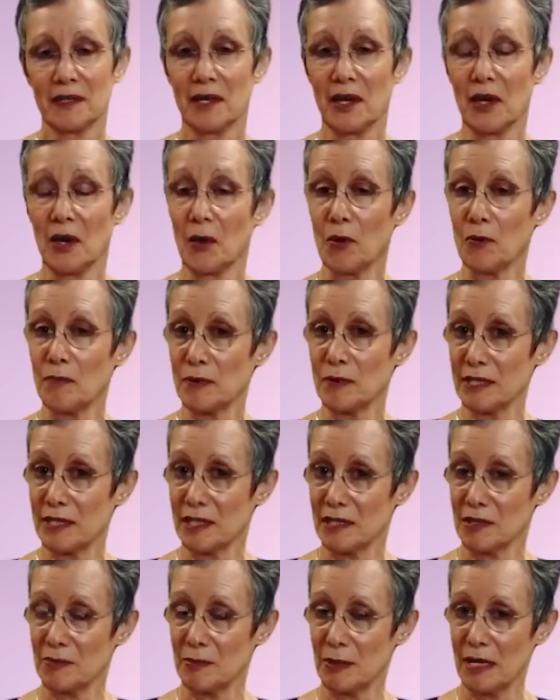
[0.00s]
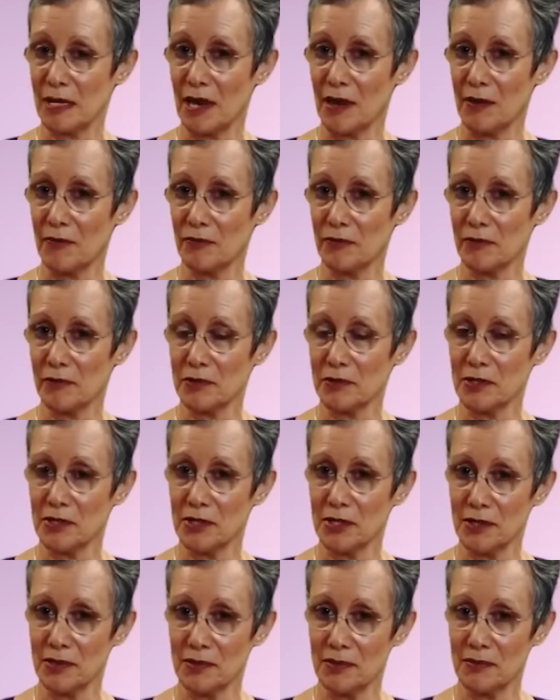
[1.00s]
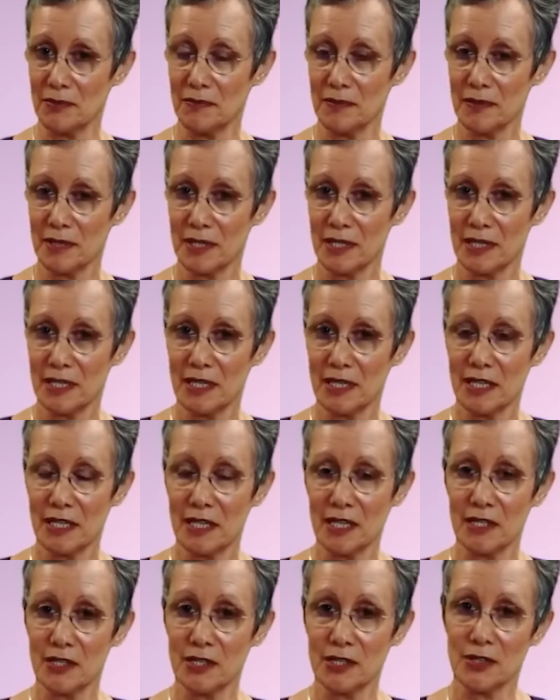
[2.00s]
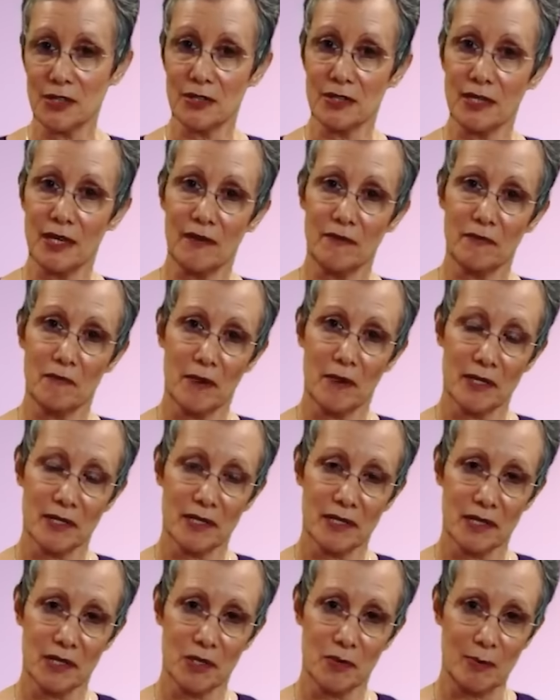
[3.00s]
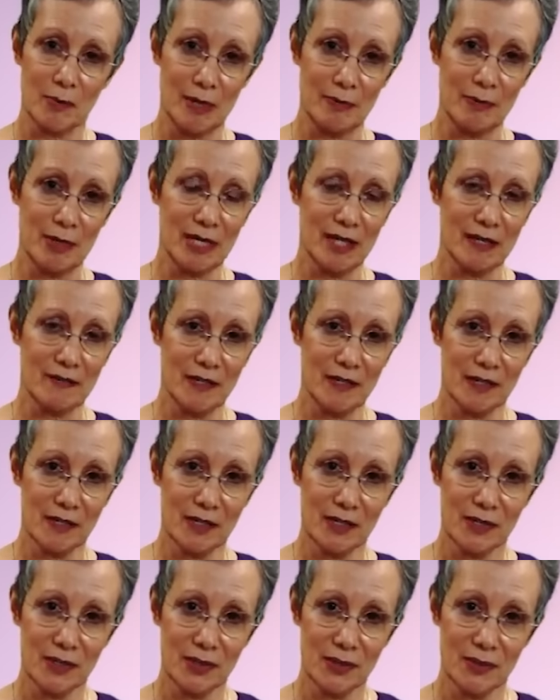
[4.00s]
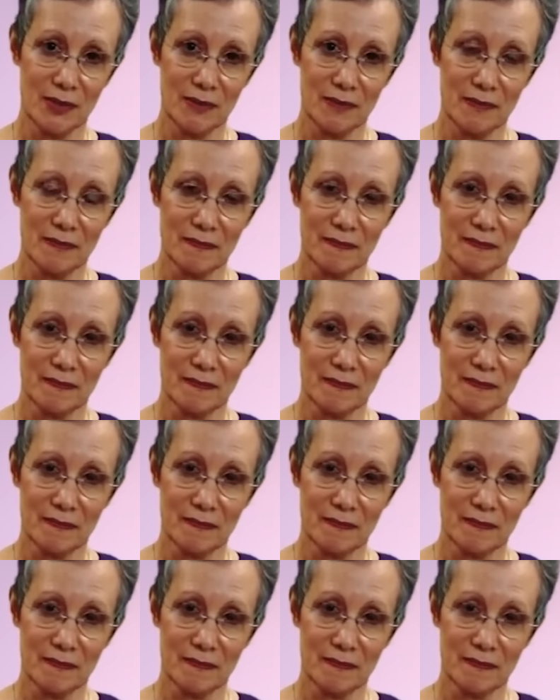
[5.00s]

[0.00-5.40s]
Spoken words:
I hope this has been helpful to you and to your loved ones that you may be giving this to.